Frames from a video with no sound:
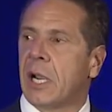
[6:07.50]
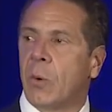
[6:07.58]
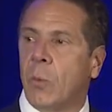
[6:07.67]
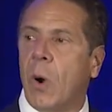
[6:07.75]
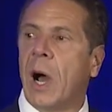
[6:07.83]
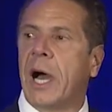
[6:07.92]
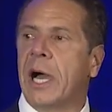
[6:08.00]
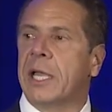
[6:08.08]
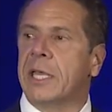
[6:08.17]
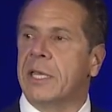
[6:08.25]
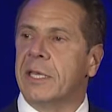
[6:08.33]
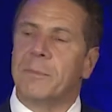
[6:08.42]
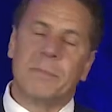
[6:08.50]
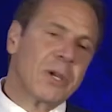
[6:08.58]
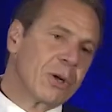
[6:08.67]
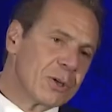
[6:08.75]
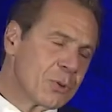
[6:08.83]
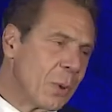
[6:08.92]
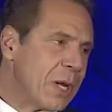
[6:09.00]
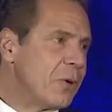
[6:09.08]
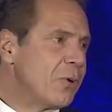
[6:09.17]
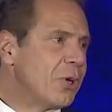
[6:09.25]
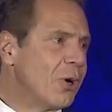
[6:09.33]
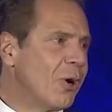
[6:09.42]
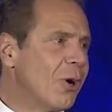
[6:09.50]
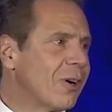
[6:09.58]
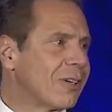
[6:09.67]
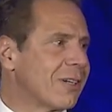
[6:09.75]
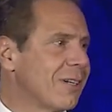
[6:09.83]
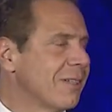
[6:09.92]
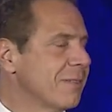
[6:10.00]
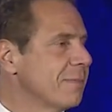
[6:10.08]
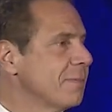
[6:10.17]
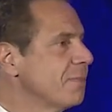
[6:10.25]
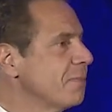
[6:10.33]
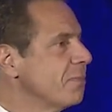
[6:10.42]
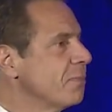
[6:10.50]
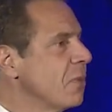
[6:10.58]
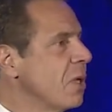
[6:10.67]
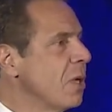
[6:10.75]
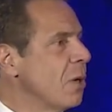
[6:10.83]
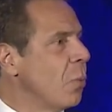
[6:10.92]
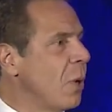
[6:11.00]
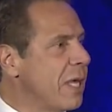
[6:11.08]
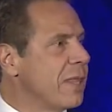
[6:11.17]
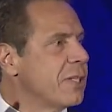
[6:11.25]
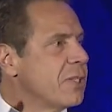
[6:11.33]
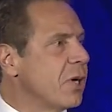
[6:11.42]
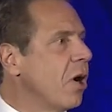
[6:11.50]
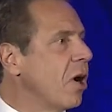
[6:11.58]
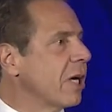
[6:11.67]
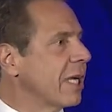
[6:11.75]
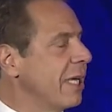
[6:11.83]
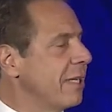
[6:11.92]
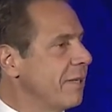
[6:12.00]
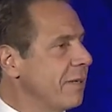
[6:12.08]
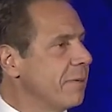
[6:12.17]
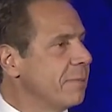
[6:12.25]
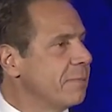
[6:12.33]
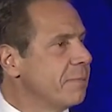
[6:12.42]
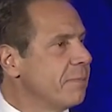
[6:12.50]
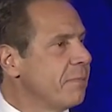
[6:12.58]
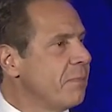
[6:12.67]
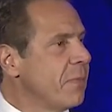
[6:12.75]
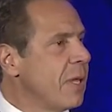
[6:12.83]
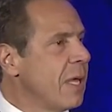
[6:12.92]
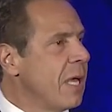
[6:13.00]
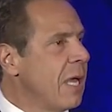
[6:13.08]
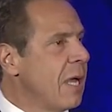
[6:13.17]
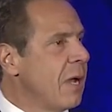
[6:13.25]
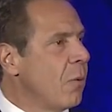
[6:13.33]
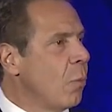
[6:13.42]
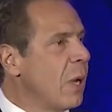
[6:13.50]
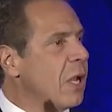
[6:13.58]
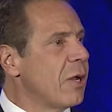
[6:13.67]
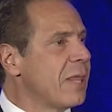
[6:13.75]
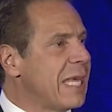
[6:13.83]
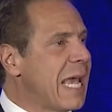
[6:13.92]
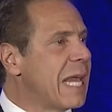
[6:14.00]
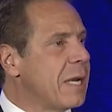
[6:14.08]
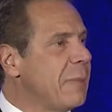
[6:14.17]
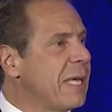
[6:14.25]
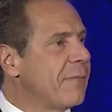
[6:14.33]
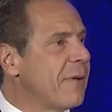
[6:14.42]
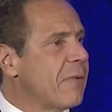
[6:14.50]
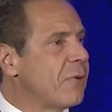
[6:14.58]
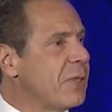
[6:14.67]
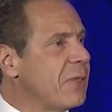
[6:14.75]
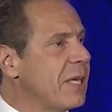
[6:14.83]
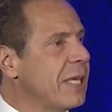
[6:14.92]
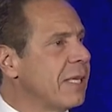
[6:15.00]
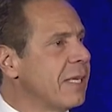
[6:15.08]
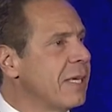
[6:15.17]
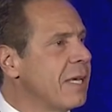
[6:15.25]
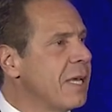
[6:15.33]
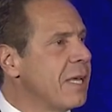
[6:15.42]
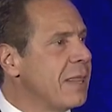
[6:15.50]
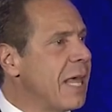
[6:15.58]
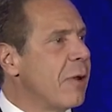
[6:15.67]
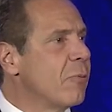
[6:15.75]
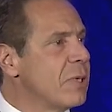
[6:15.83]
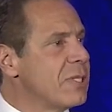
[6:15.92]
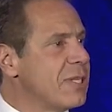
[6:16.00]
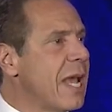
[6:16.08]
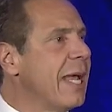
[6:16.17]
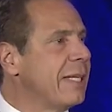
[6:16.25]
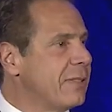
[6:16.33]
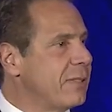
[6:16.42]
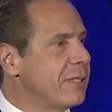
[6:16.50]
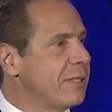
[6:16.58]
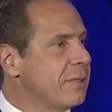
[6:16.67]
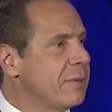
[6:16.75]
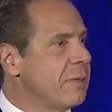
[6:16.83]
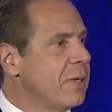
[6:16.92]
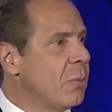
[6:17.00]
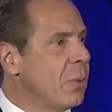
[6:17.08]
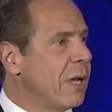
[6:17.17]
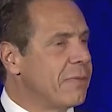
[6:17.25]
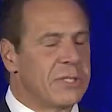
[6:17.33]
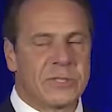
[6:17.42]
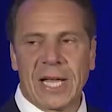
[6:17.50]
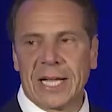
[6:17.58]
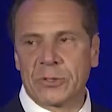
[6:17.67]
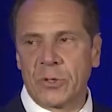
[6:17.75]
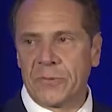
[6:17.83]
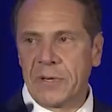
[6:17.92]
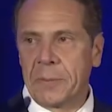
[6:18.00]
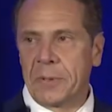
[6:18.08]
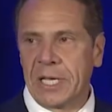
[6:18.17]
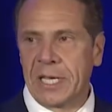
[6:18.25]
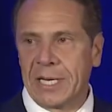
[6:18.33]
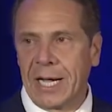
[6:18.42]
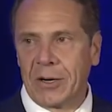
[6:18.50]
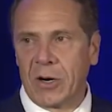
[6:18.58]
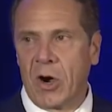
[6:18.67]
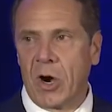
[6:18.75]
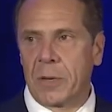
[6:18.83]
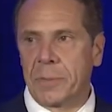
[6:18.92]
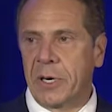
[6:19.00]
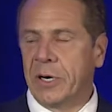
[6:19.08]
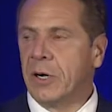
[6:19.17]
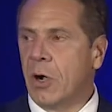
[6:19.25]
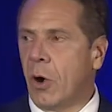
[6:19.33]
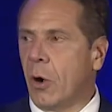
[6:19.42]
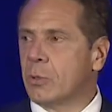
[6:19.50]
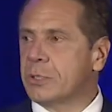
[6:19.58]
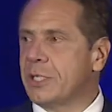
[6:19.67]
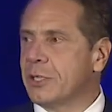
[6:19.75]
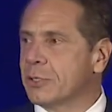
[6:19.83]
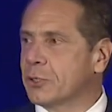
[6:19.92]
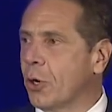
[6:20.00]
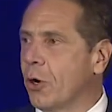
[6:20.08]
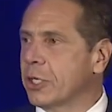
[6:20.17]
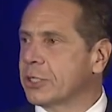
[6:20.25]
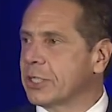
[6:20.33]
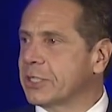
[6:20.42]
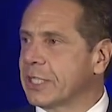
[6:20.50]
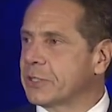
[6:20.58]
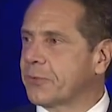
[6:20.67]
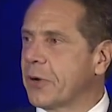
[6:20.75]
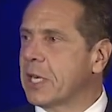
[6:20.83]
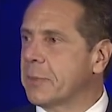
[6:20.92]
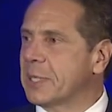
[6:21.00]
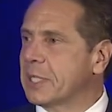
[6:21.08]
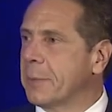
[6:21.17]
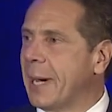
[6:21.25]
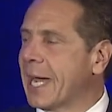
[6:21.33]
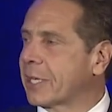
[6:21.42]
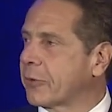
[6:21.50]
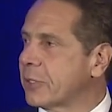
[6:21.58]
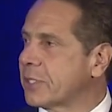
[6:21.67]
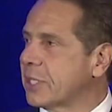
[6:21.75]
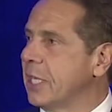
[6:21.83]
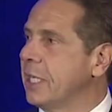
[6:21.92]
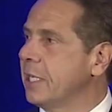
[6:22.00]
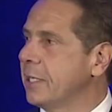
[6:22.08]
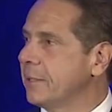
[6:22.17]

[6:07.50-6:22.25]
Why? Because we're New York. We're the target. We are the enemy of everything they resent. We have the Statue of Liberty in our harbor holding the torch. It says freedom and democracy.